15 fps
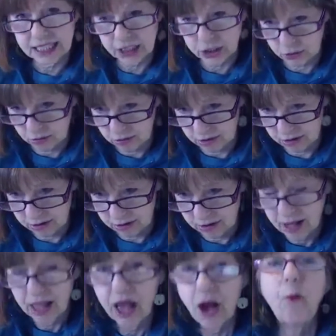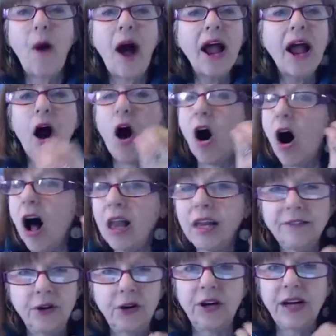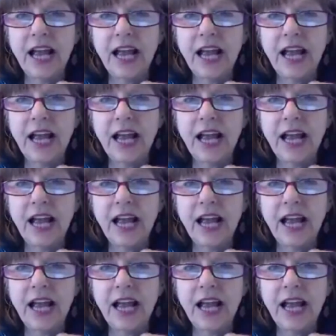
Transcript: in this order, why all of